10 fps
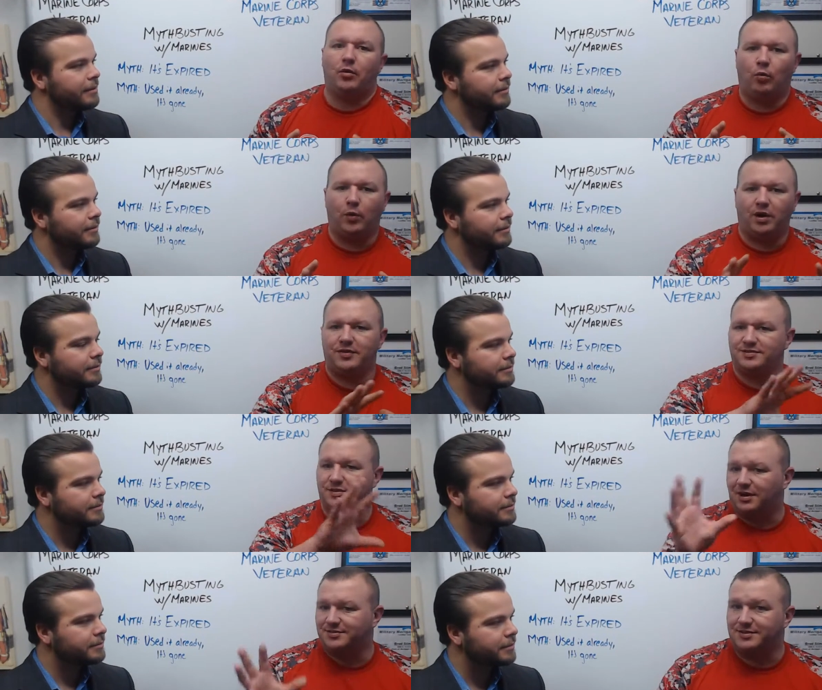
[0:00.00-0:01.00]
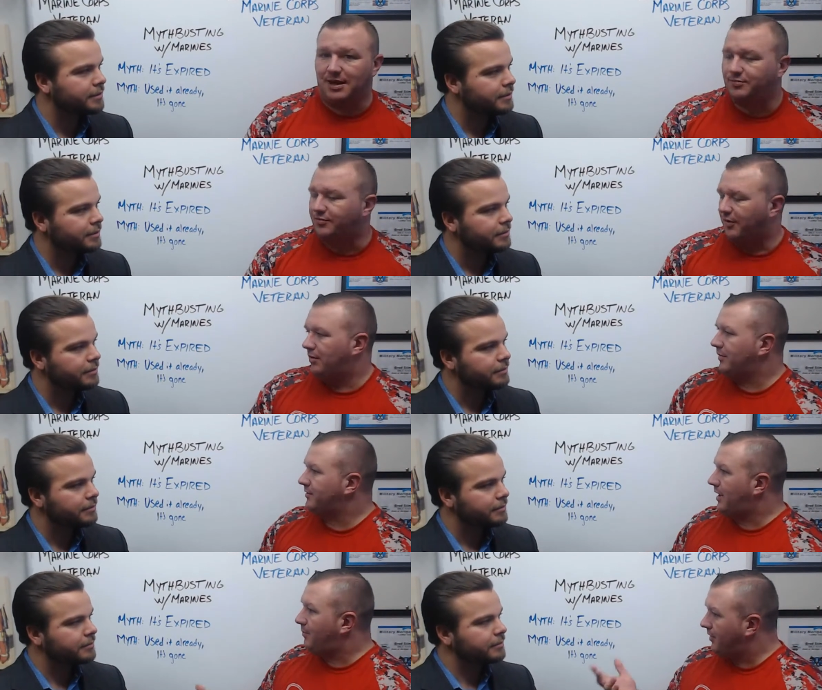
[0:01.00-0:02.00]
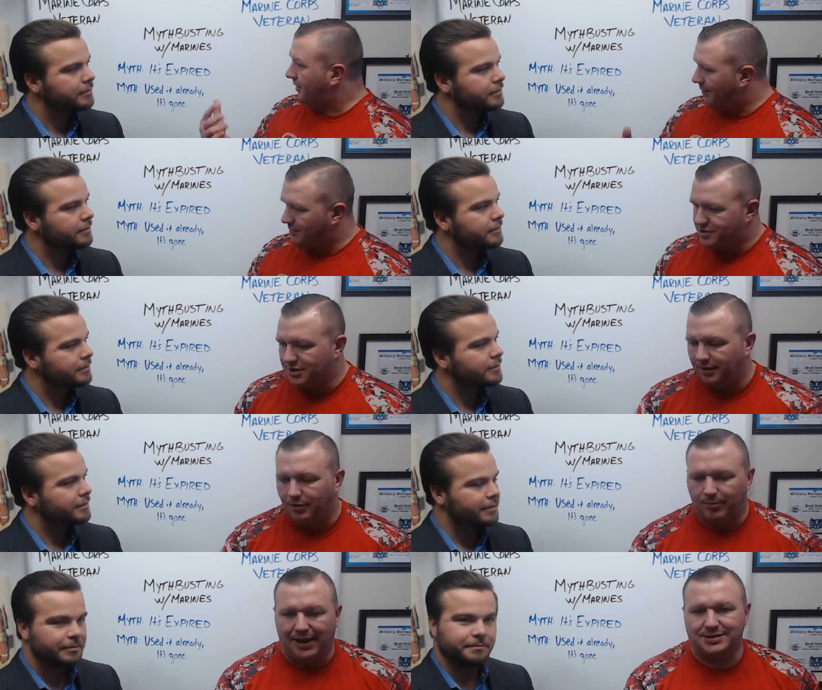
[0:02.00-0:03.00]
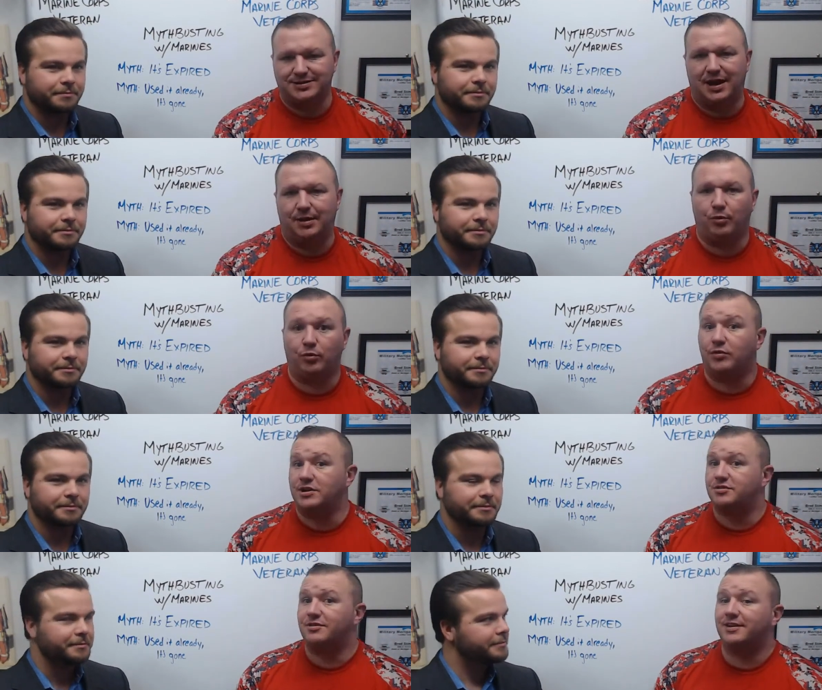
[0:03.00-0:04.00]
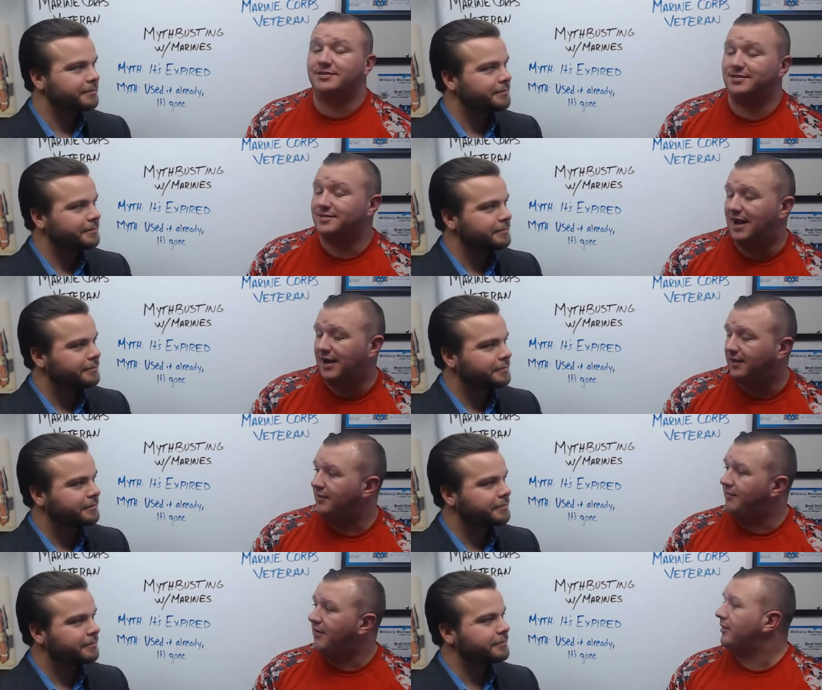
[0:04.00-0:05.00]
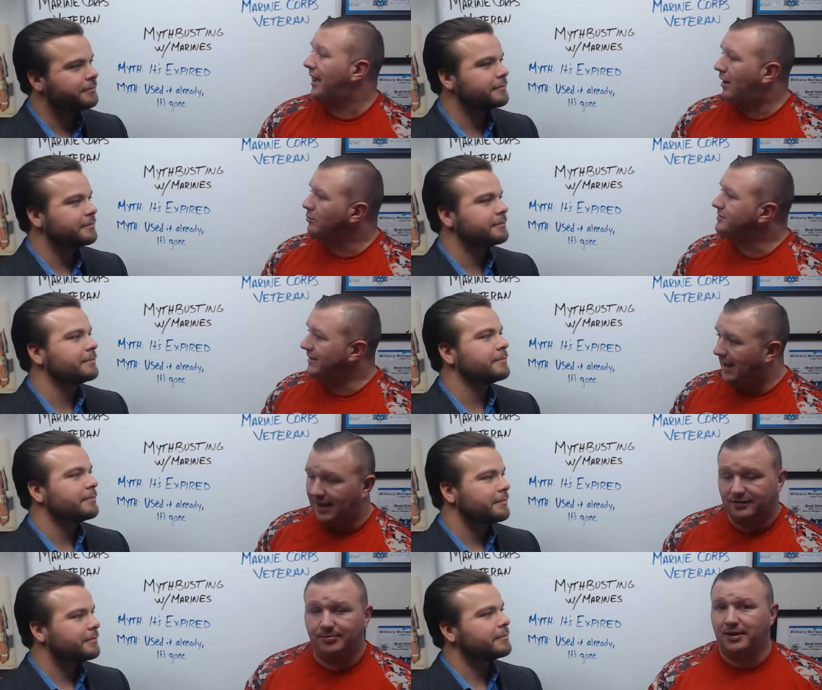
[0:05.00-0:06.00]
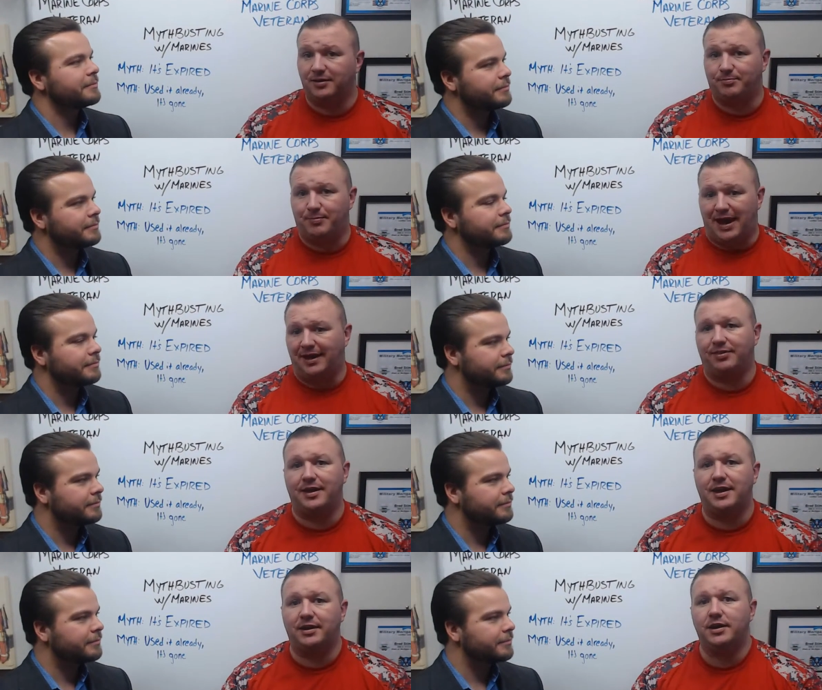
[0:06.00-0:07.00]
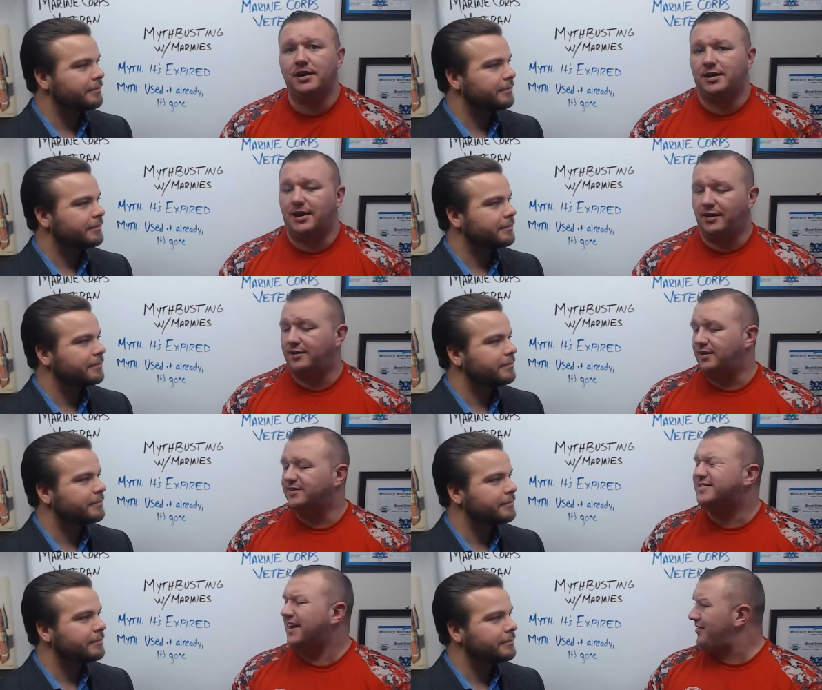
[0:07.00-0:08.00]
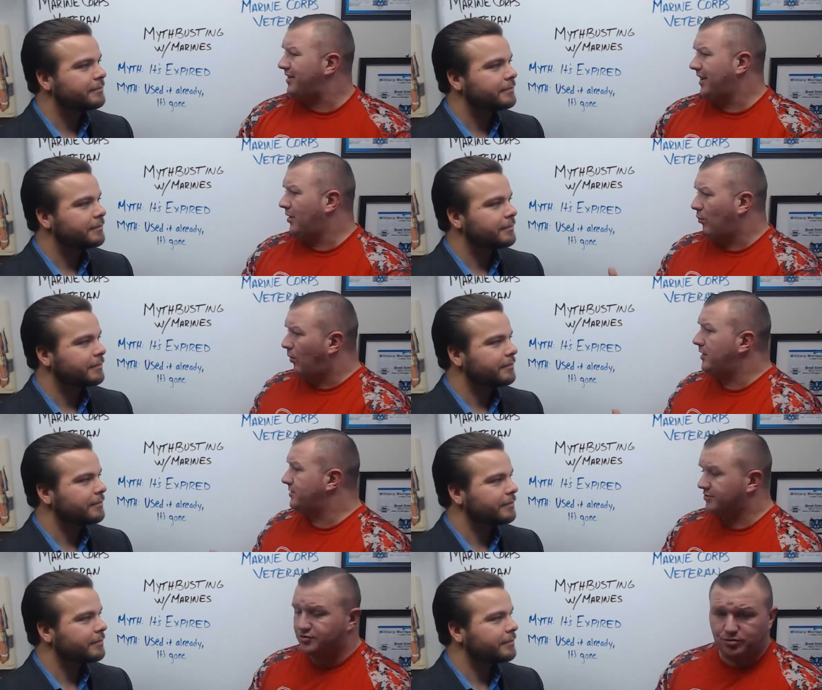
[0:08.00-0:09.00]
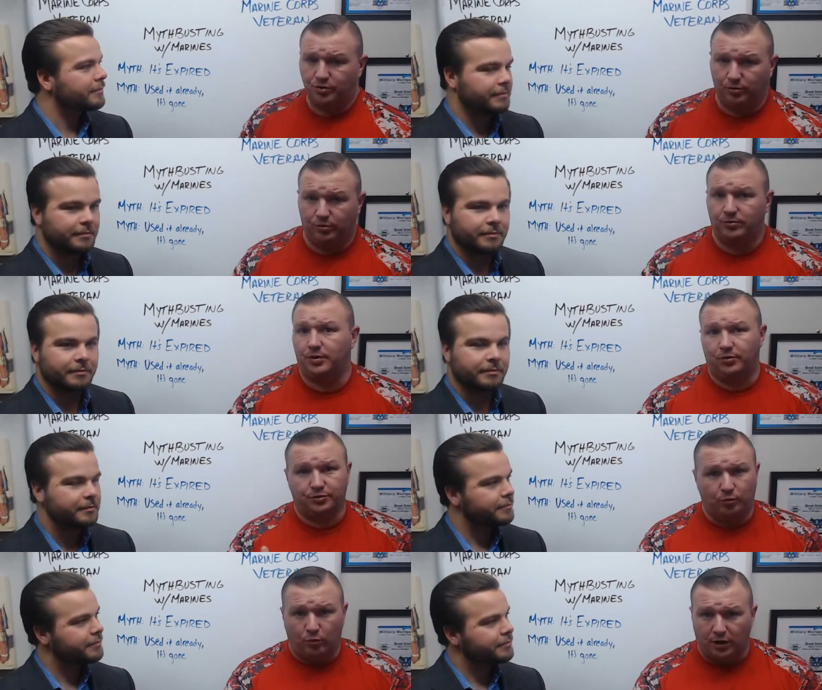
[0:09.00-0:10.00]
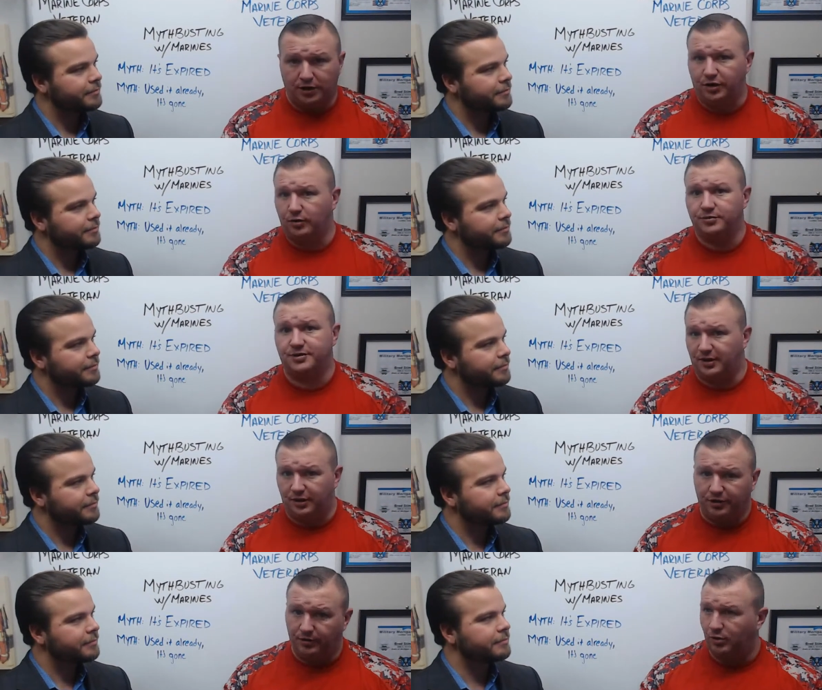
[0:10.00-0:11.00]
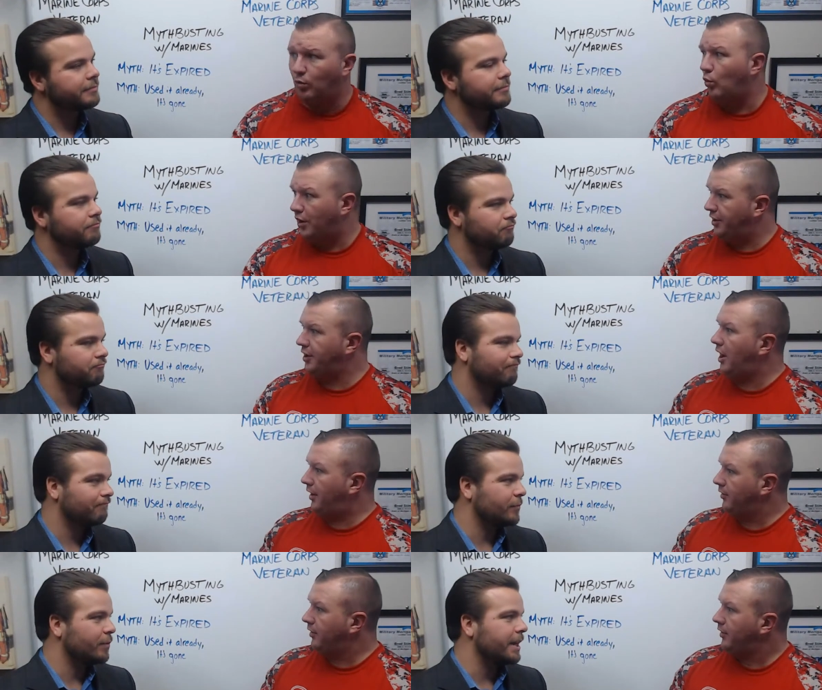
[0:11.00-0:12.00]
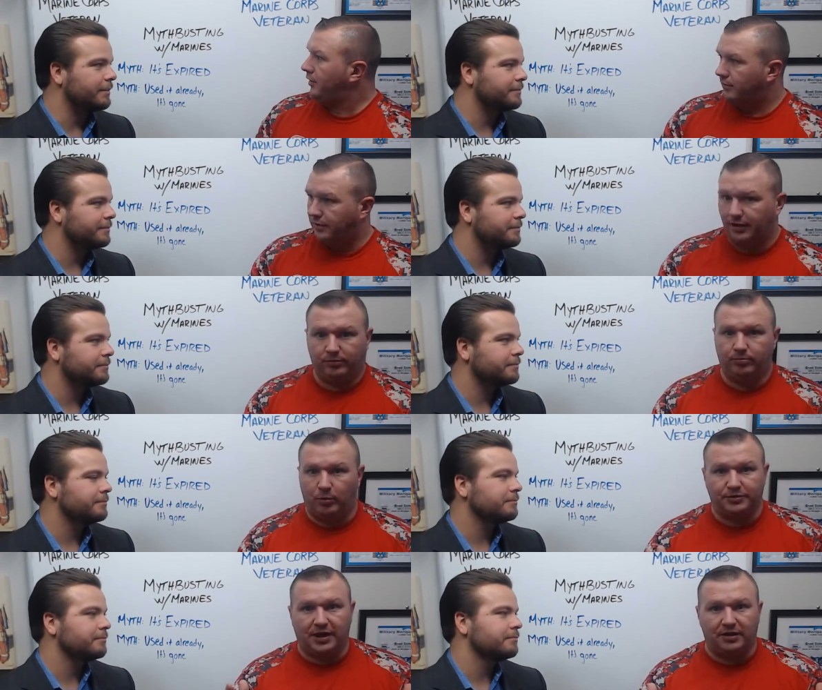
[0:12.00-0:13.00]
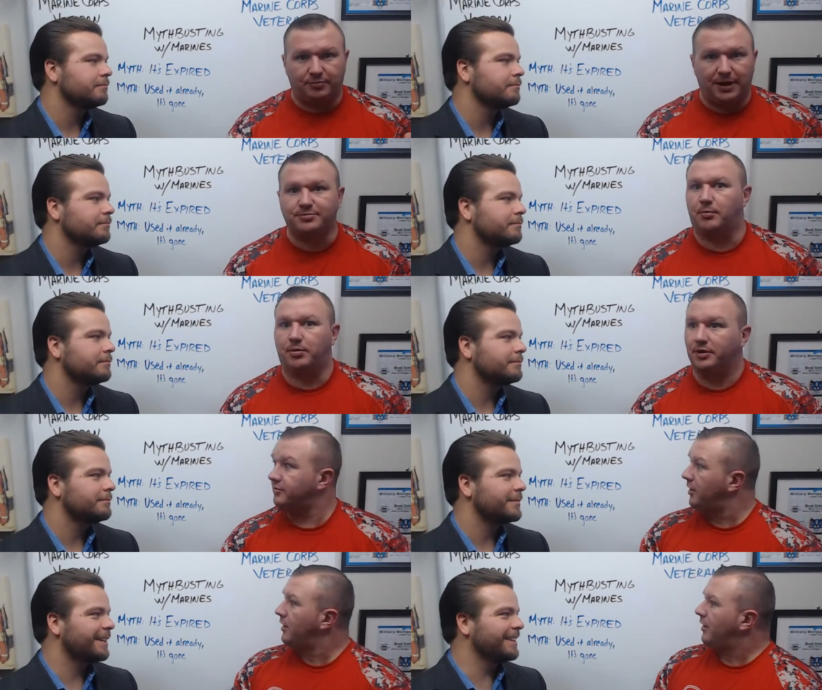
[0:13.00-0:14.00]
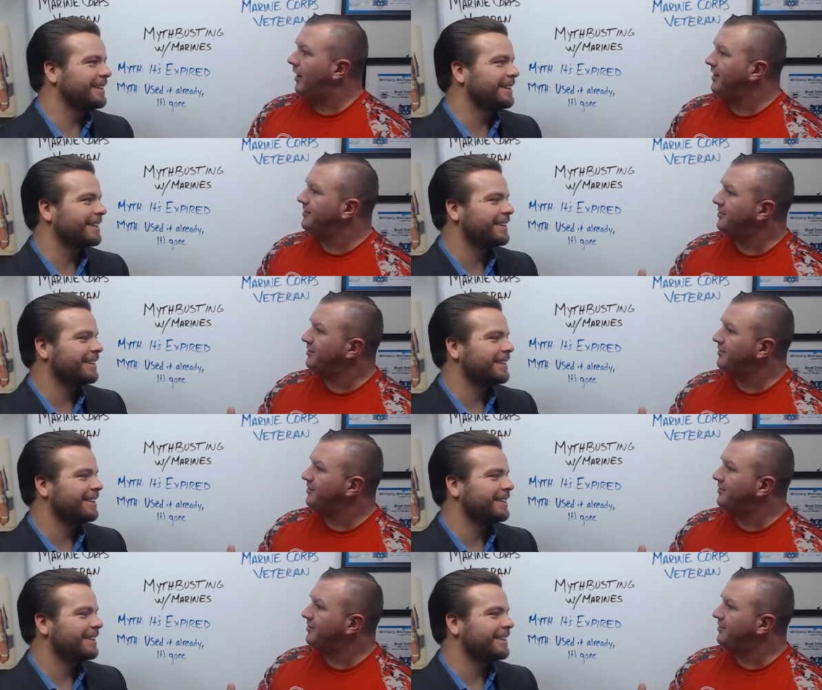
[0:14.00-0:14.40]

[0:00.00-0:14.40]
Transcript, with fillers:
Speaker 1: where this all stems from, let's hop in a time machine and go back in time when Richard Nixon signed in the Veteran Housing Act, because back then, 1970, it was true. It was a one use and then, you, you know, one and done. Right. Like most college basketball players. Right.